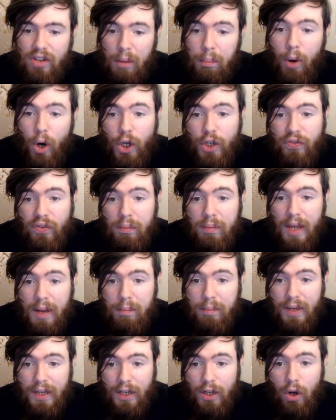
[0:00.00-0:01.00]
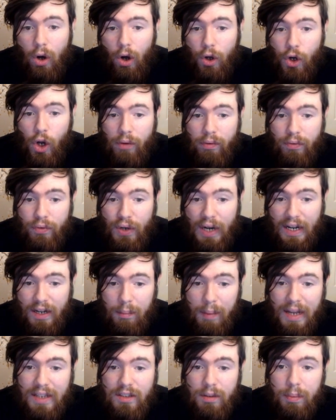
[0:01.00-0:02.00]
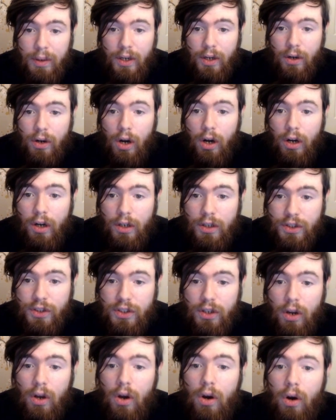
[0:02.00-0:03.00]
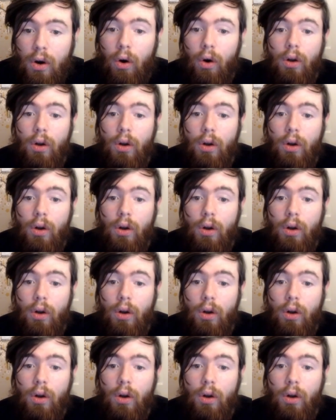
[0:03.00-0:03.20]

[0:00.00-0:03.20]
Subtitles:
Apart from them being caught off of your Adamantipator cards,